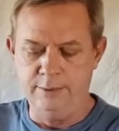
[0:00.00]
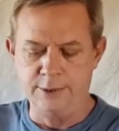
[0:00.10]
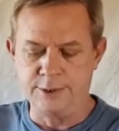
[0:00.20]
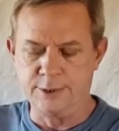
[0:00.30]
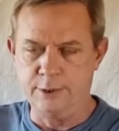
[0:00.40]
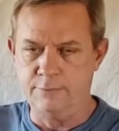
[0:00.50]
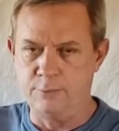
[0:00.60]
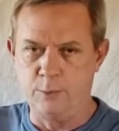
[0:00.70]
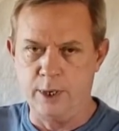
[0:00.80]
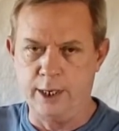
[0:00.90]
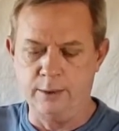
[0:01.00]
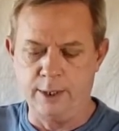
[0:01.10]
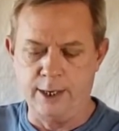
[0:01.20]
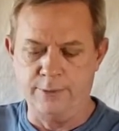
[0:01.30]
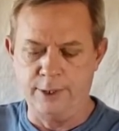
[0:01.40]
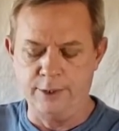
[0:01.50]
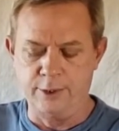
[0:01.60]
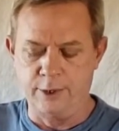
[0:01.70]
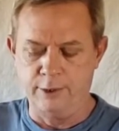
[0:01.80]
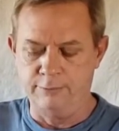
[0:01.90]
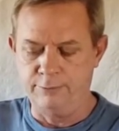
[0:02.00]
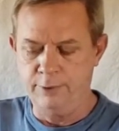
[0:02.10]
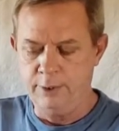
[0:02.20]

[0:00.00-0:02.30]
This is good for regular and thin curve.